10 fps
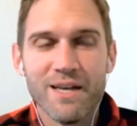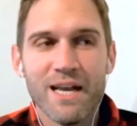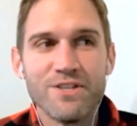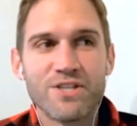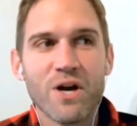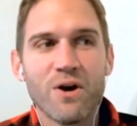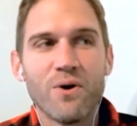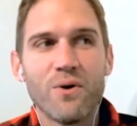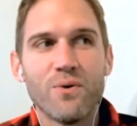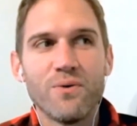And
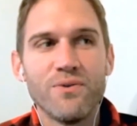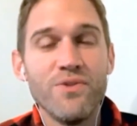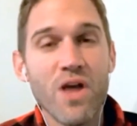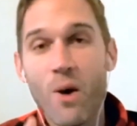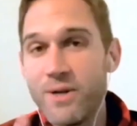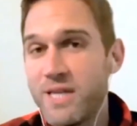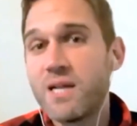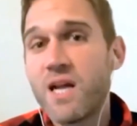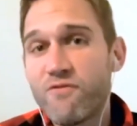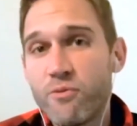so, no, it
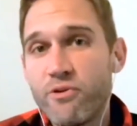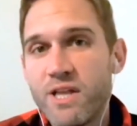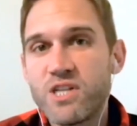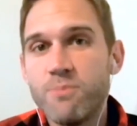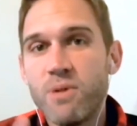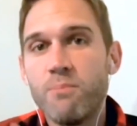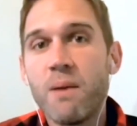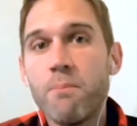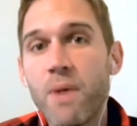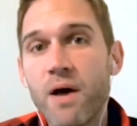didn't come from religion, but
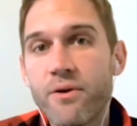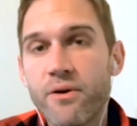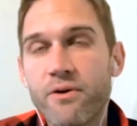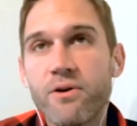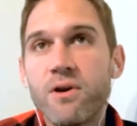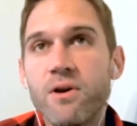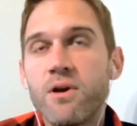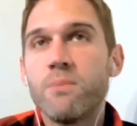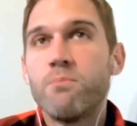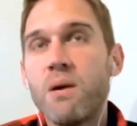my mother
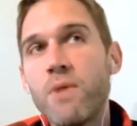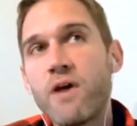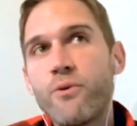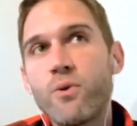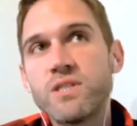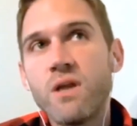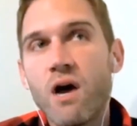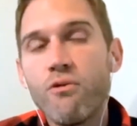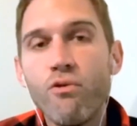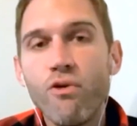was
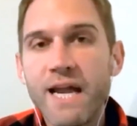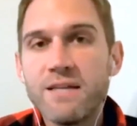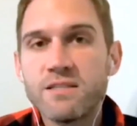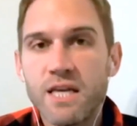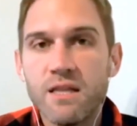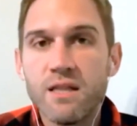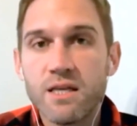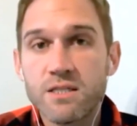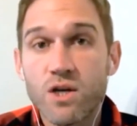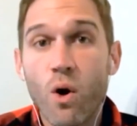not raised in
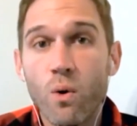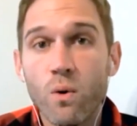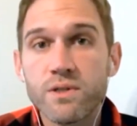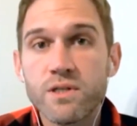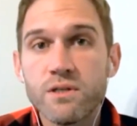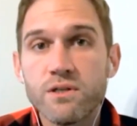this cult.